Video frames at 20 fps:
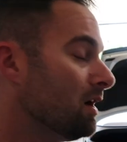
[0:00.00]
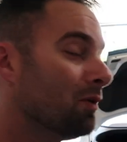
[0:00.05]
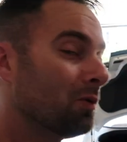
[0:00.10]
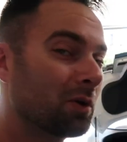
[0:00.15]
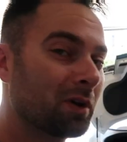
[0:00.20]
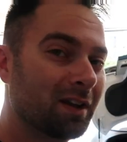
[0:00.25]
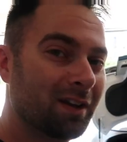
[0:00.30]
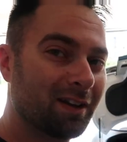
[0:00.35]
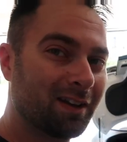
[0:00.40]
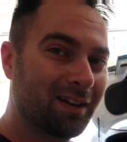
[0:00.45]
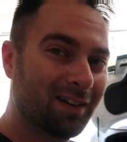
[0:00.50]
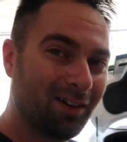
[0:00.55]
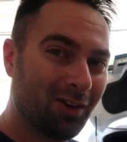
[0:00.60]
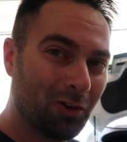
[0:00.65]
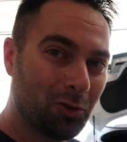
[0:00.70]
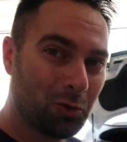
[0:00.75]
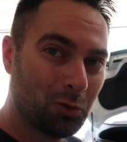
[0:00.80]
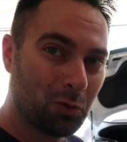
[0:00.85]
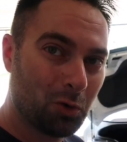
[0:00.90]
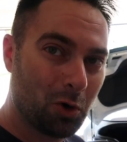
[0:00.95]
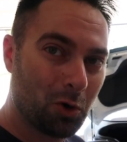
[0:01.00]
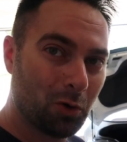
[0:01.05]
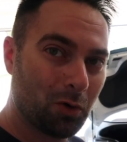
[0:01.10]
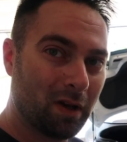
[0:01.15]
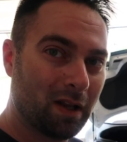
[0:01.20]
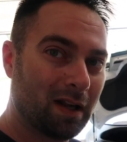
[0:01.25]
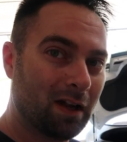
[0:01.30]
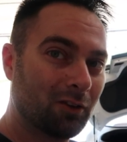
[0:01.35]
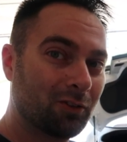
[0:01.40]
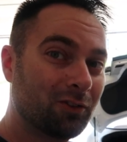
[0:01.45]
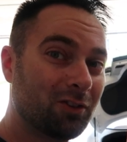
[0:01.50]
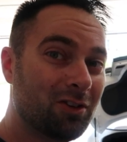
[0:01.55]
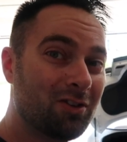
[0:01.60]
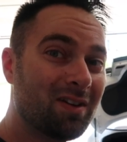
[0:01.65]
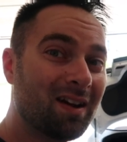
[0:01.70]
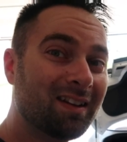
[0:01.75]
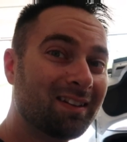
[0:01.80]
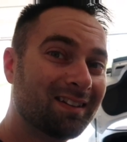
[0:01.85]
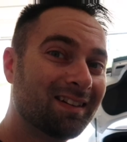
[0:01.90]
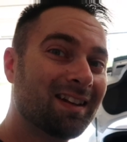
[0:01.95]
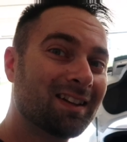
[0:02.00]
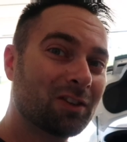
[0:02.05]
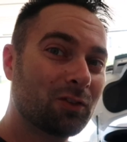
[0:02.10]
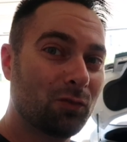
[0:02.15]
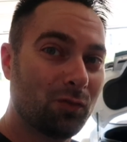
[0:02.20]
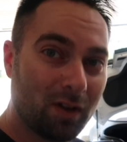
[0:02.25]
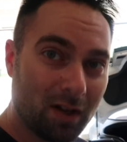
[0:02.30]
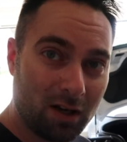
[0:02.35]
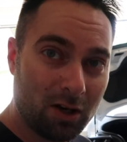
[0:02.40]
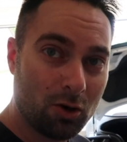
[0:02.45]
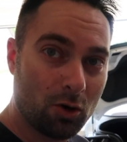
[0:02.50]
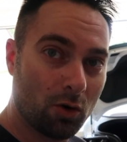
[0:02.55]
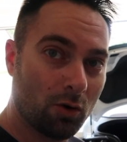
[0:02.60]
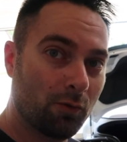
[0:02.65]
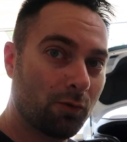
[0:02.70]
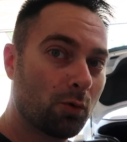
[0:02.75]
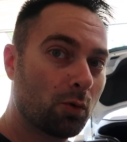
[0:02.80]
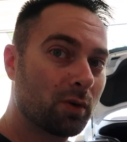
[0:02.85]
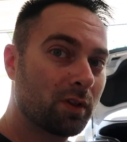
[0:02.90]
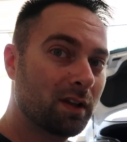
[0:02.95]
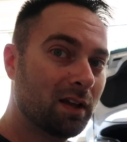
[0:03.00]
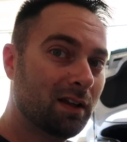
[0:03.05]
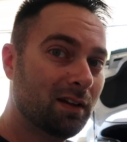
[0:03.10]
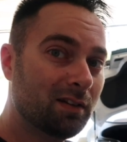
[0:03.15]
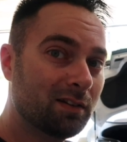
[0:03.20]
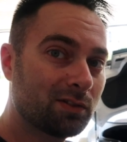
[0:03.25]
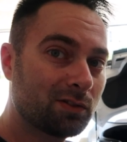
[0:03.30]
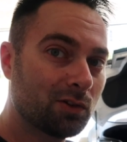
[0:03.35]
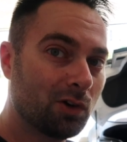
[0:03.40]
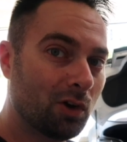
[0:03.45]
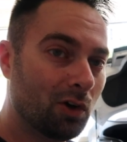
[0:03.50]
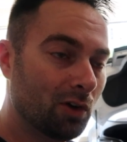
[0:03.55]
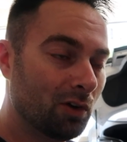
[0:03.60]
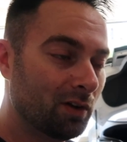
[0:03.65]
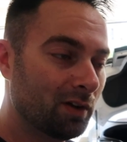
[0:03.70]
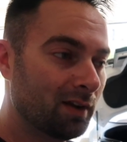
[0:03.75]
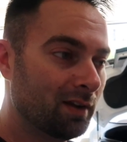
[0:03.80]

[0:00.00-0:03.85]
We're going to get on the road, and I'll see you guys in the next video for the install.